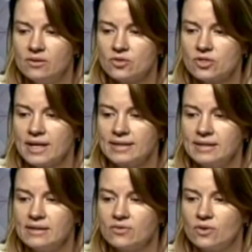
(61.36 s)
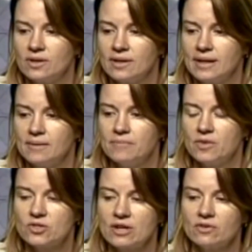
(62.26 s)
they're slightly different.
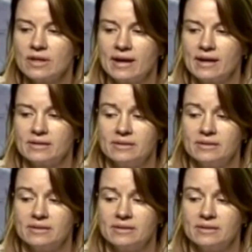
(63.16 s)
There's several